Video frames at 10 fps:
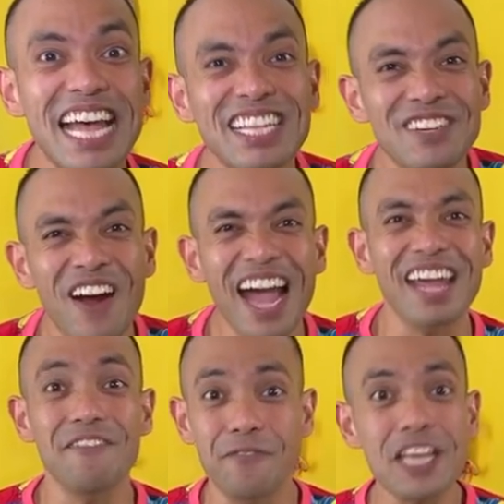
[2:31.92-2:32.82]
that's
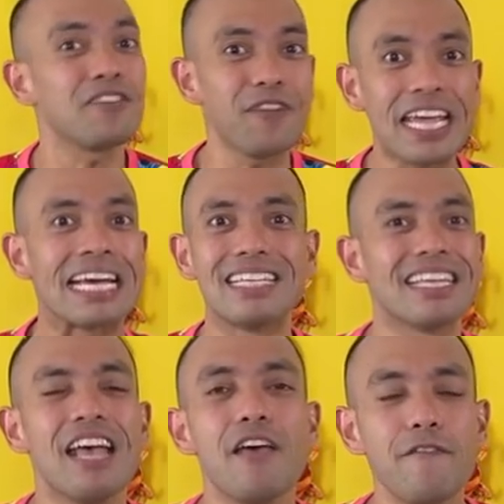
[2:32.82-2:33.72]
right. Fish fingers.
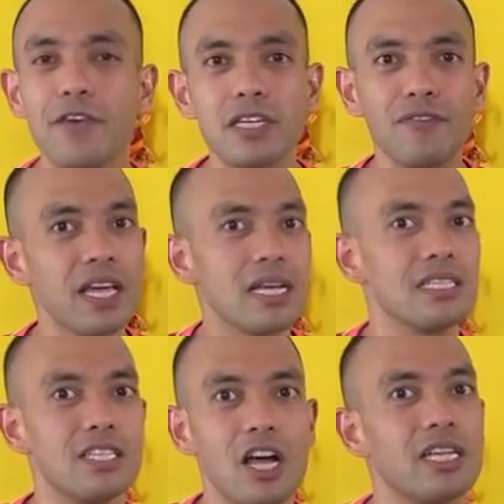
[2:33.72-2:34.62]
Fish fingers
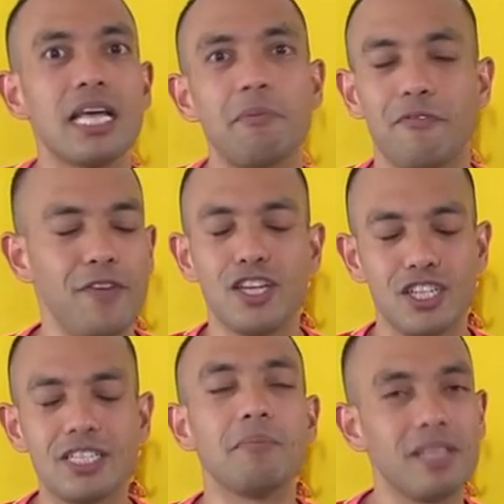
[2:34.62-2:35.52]
is not a type of fish,
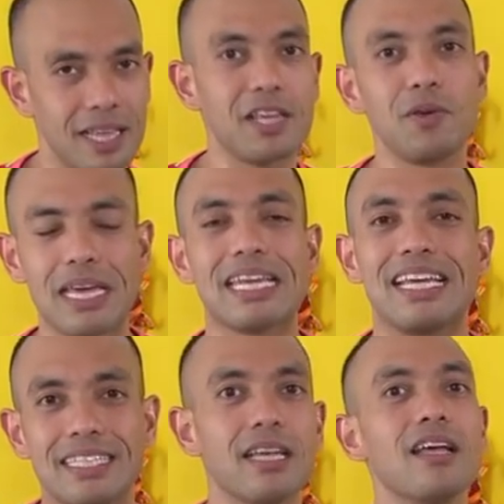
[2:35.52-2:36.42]
it's something that you can eat.